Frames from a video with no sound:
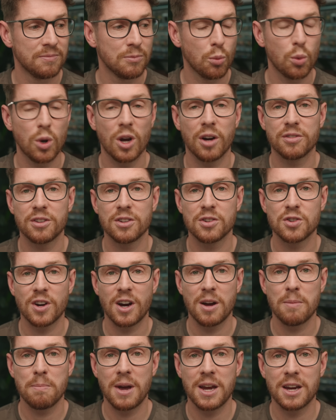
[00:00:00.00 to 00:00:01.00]
we often
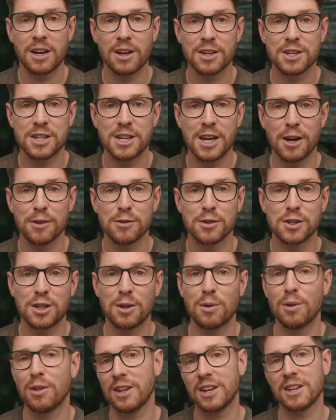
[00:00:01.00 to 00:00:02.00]
try and make ourselves
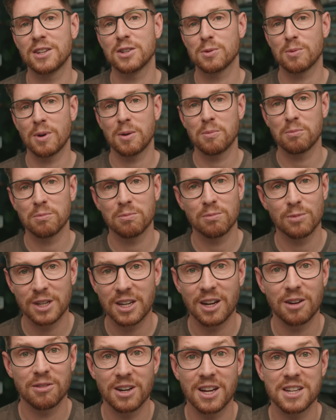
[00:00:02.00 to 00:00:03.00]
do things when we
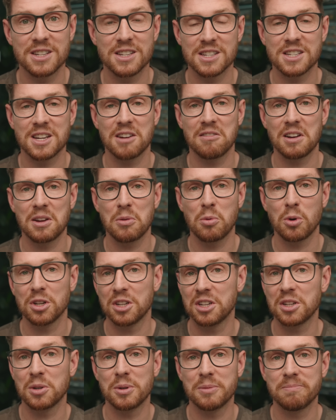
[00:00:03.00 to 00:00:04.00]
don't necessarily want
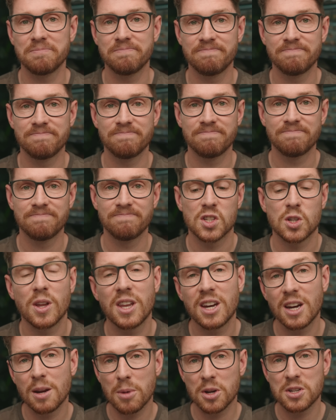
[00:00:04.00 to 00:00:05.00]
to do them. So I
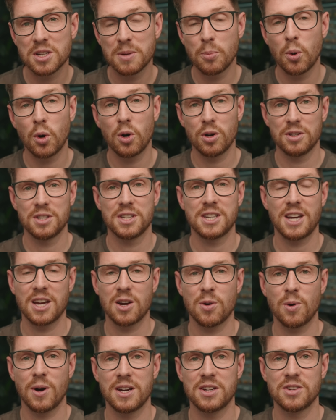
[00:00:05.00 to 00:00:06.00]
think the most important
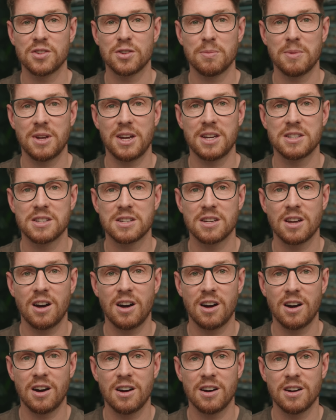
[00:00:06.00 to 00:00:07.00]
takeaways from this
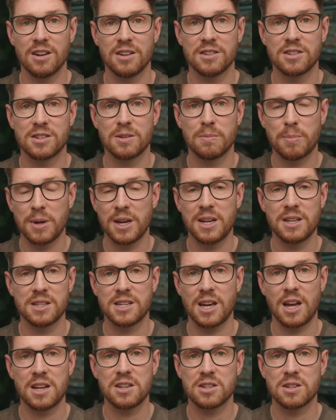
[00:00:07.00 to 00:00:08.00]
are to be
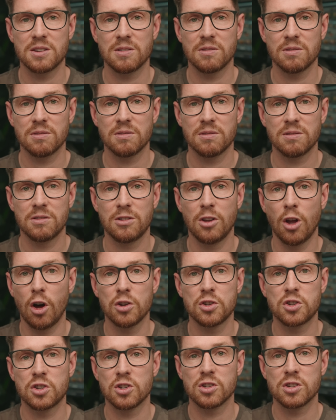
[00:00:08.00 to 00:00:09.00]
intentional,
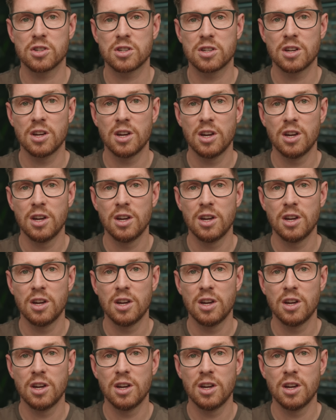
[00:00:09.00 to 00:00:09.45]
not just